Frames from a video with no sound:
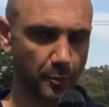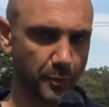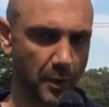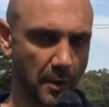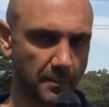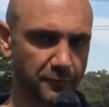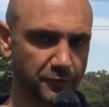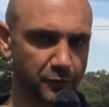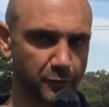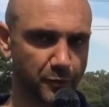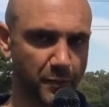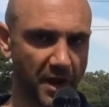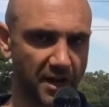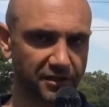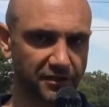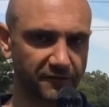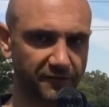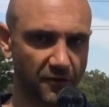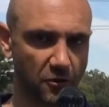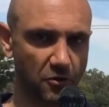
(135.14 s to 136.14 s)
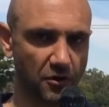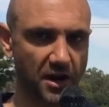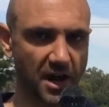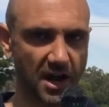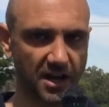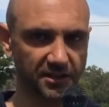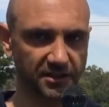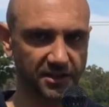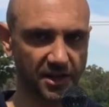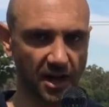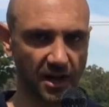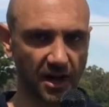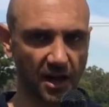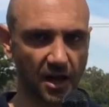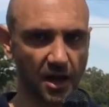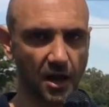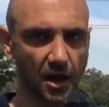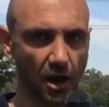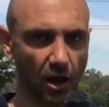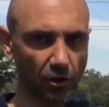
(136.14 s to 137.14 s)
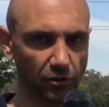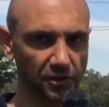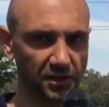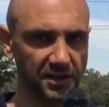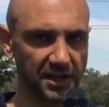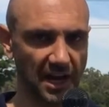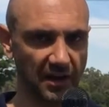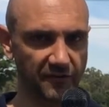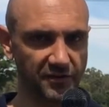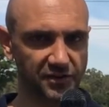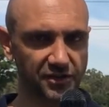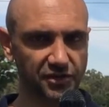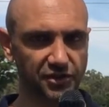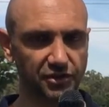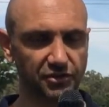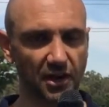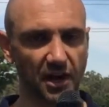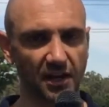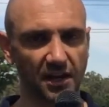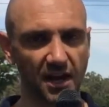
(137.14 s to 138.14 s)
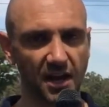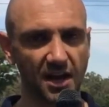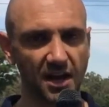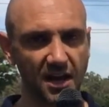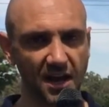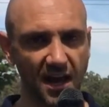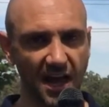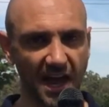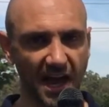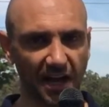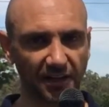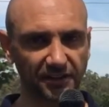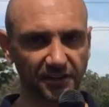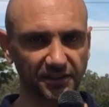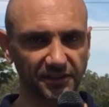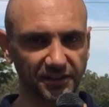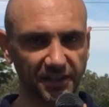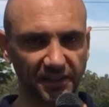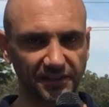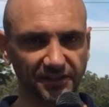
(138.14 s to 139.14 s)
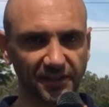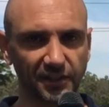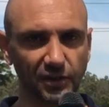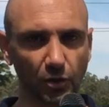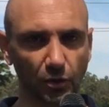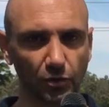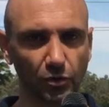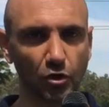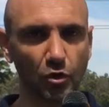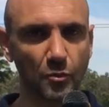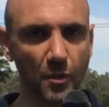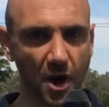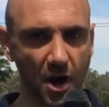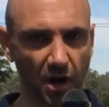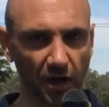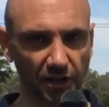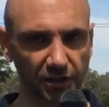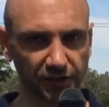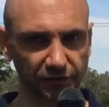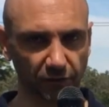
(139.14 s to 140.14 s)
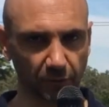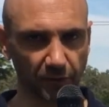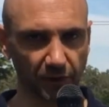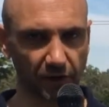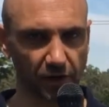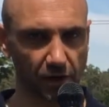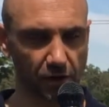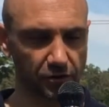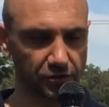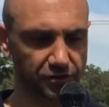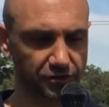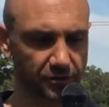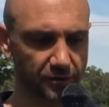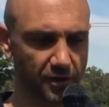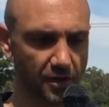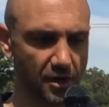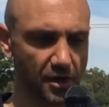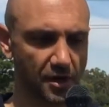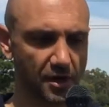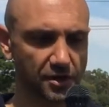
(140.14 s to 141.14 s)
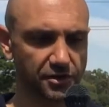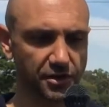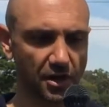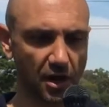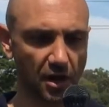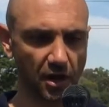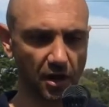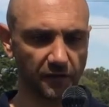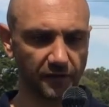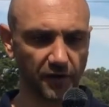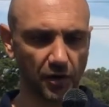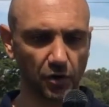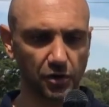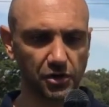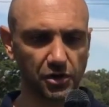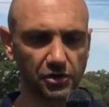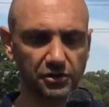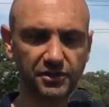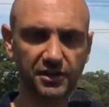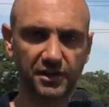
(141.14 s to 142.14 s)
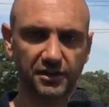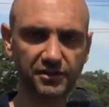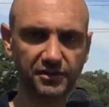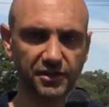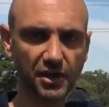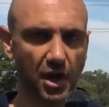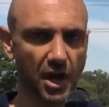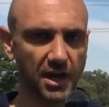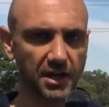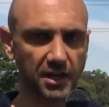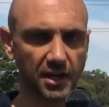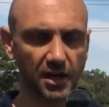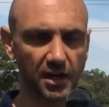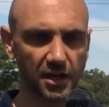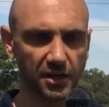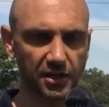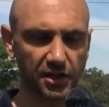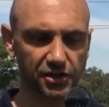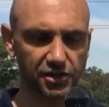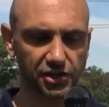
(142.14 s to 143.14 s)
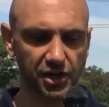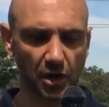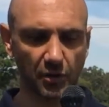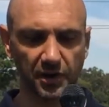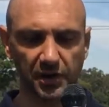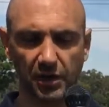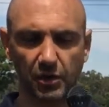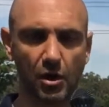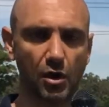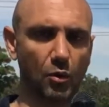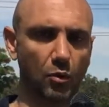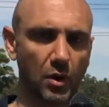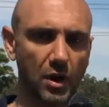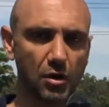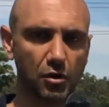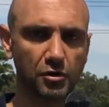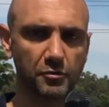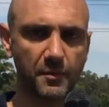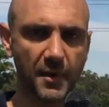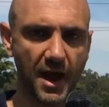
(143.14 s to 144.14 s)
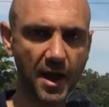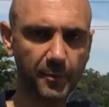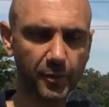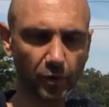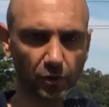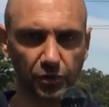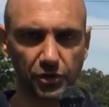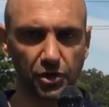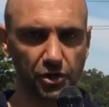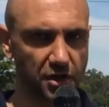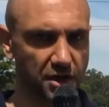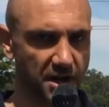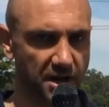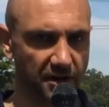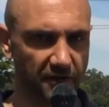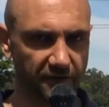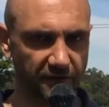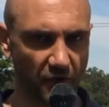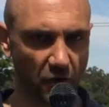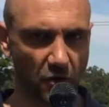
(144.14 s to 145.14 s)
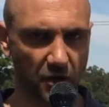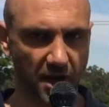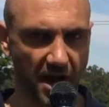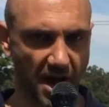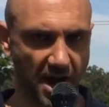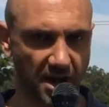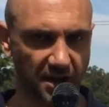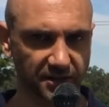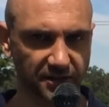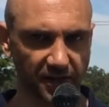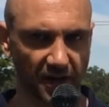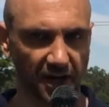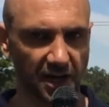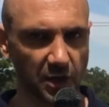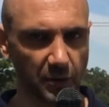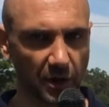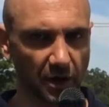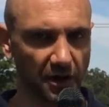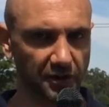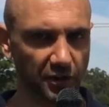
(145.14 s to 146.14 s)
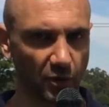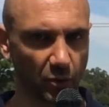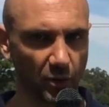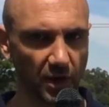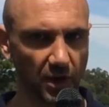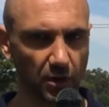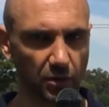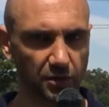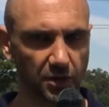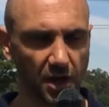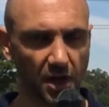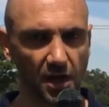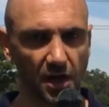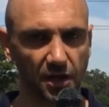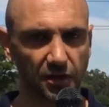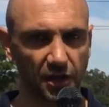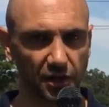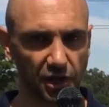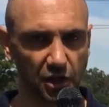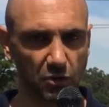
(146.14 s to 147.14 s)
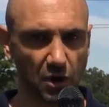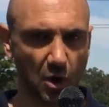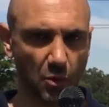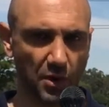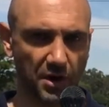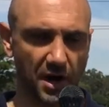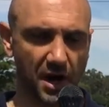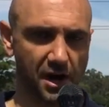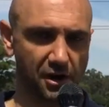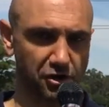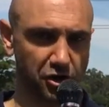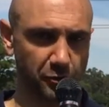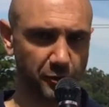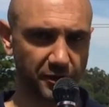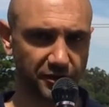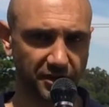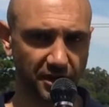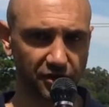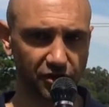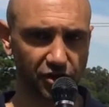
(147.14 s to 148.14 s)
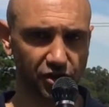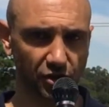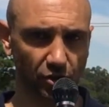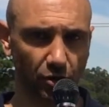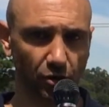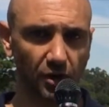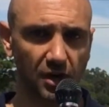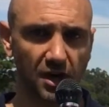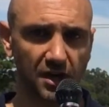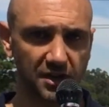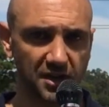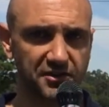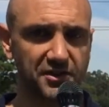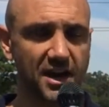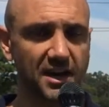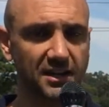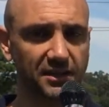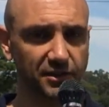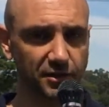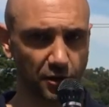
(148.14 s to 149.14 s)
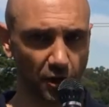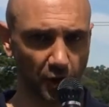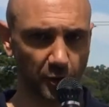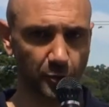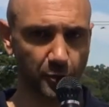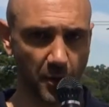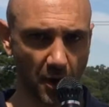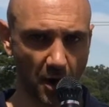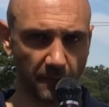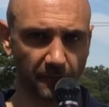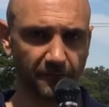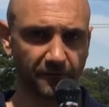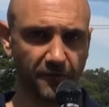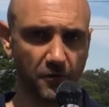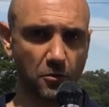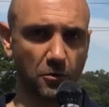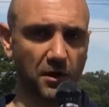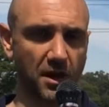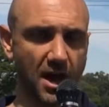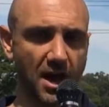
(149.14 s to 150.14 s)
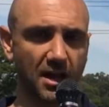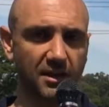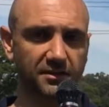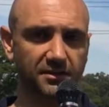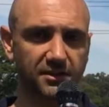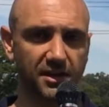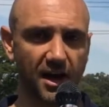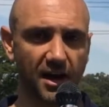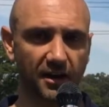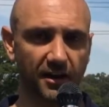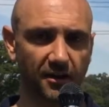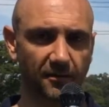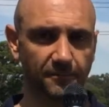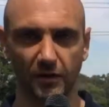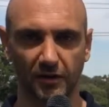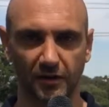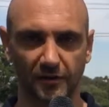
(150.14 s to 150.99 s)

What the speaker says: BOM's best forecast data only covers Australia out to 60 nautical miles from the coast. So if you're using a site that's showing you a world map, or you can get a forecast anywhere in the world, then you are 100% sure that that is not BOM forecast data.